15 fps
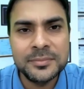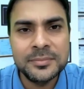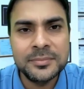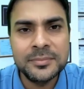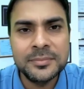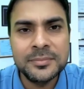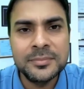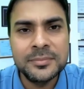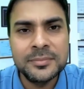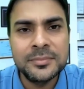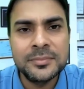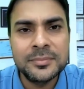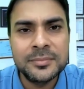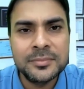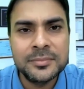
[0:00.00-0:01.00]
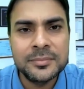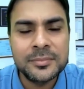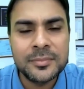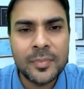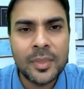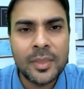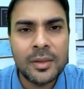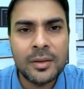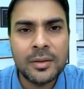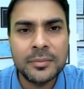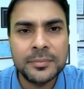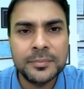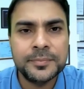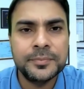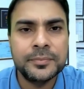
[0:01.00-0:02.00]

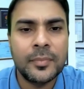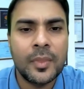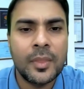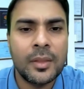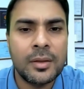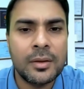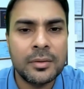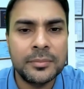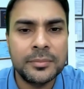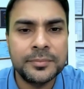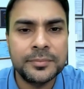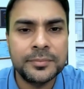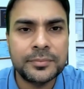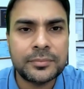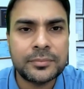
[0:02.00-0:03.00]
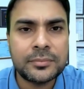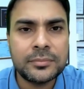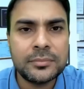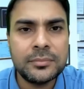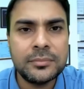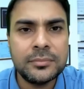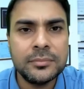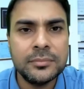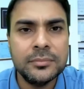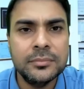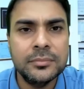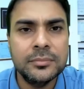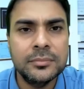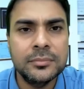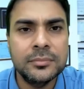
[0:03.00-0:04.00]

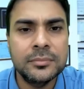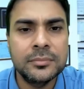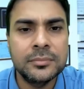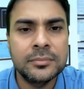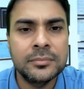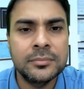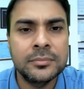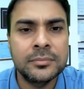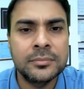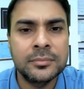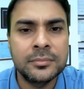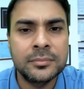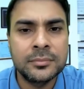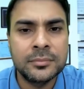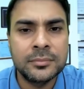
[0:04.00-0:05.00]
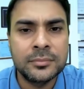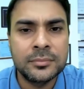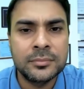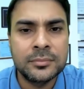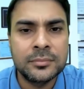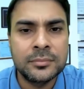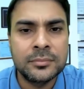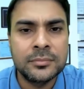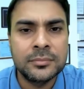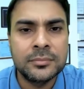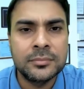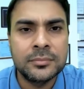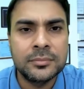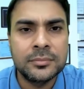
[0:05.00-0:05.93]
(not speaking)